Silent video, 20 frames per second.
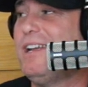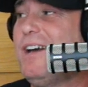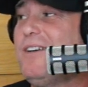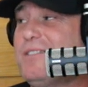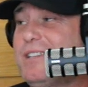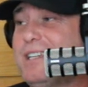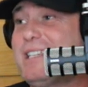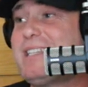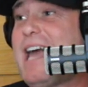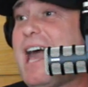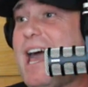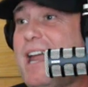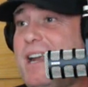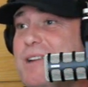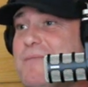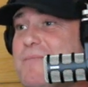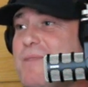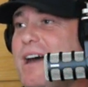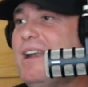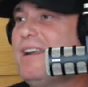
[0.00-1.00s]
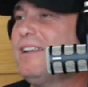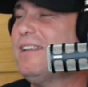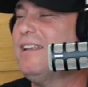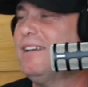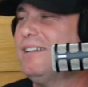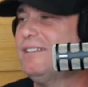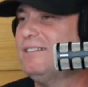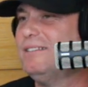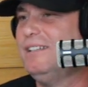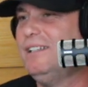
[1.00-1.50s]
and I was excited about it.
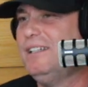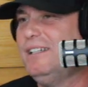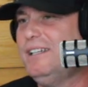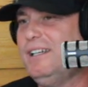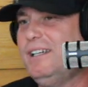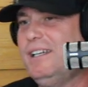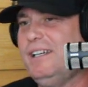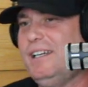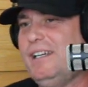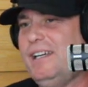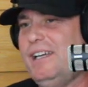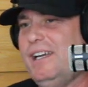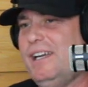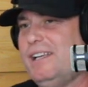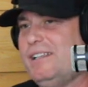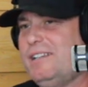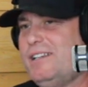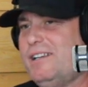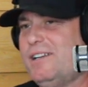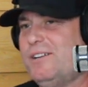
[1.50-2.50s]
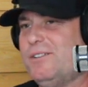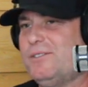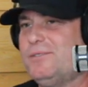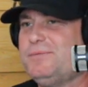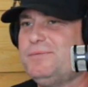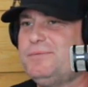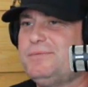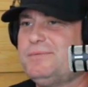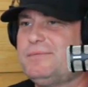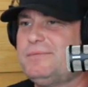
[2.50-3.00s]
like, and you know,
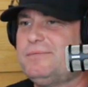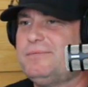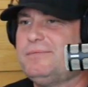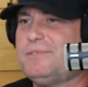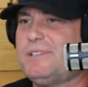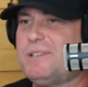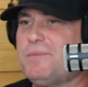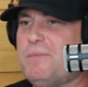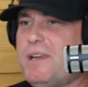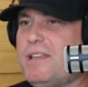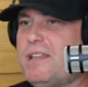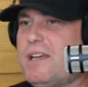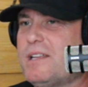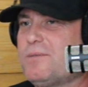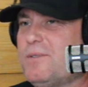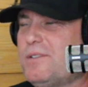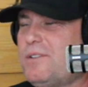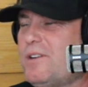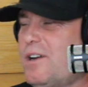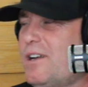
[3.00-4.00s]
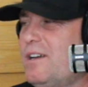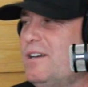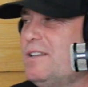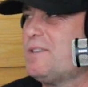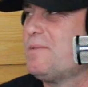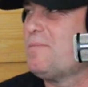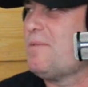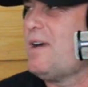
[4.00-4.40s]
to me that's what turkey hunting's